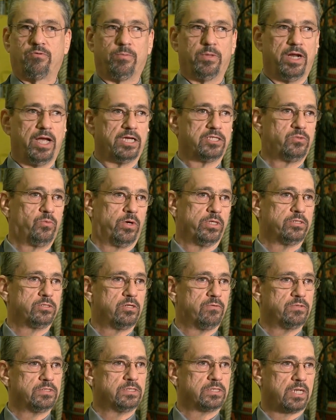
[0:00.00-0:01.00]
from the National Weather
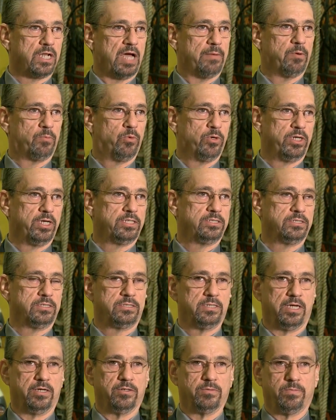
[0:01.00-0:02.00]
Service's Climate Prediction
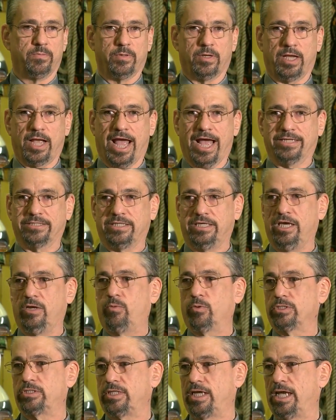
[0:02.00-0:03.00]
Center has
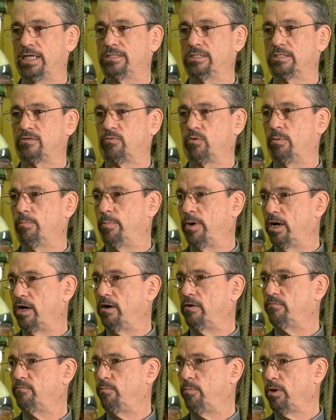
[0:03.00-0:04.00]
equal chances for
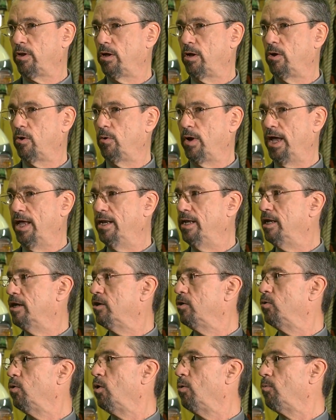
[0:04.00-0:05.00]
above, below, and
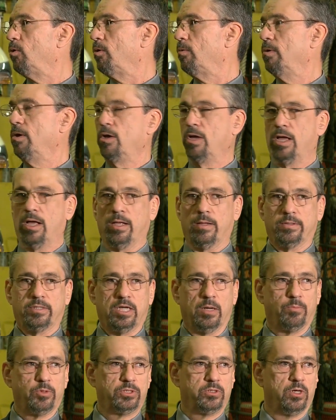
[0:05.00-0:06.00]
near normal
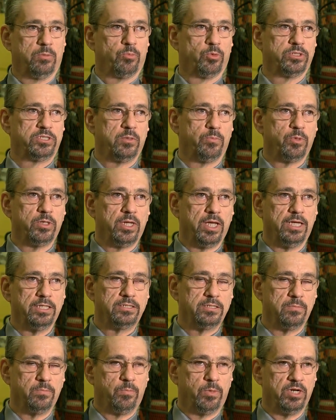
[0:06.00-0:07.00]
temperature and
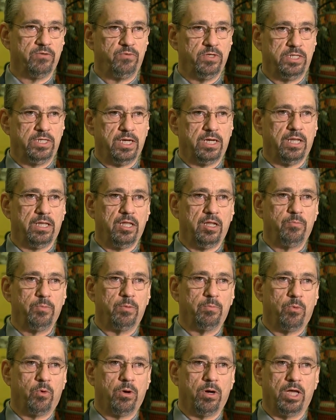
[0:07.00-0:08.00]
precipitation. But if you dig a little
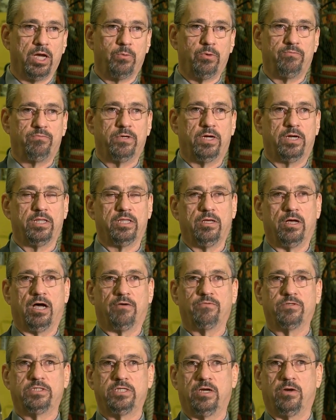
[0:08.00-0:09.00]
bit more, like we've done in the
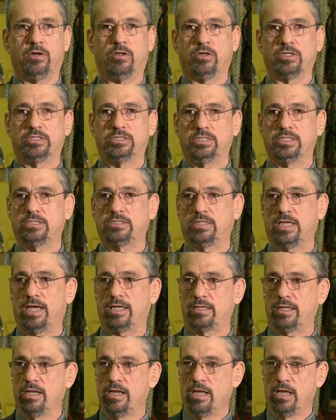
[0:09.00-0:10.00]
office here, and look just
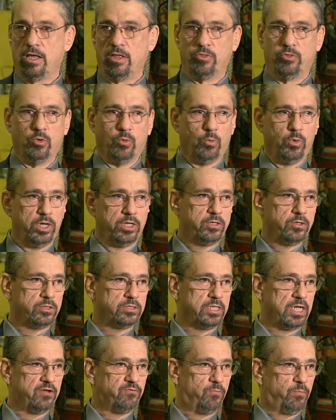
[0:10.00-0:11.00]
at the
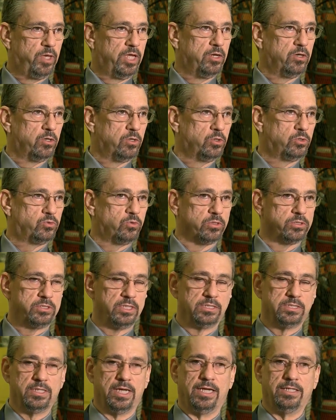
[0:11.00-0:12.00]
winters that have been neutral
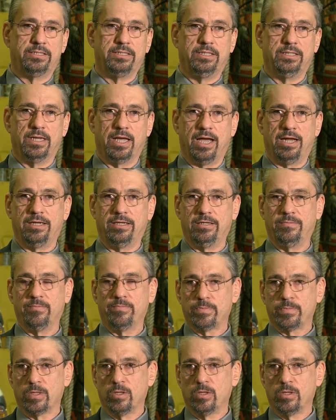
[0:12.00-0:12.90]
since 1990,